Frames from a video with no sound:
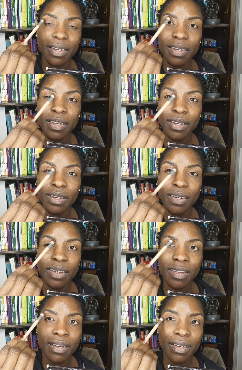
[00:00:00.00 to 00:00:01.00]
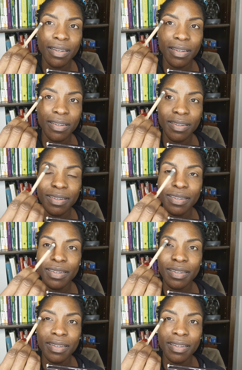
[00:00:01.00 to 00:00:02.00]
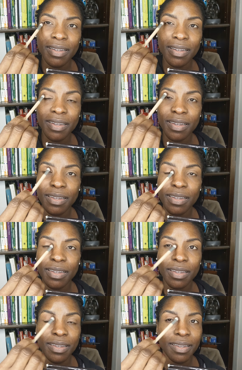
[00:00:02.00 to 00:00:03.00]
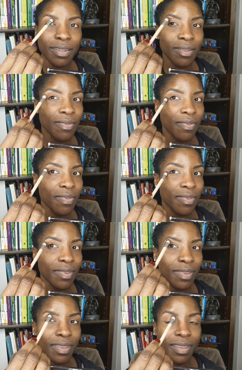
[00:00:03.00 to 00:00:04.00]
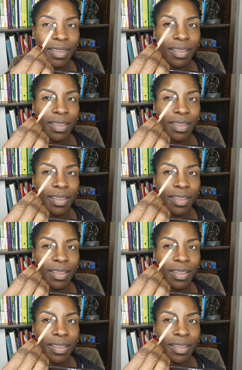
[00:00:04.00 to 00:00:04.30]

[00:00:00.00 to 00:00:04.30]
[no speech]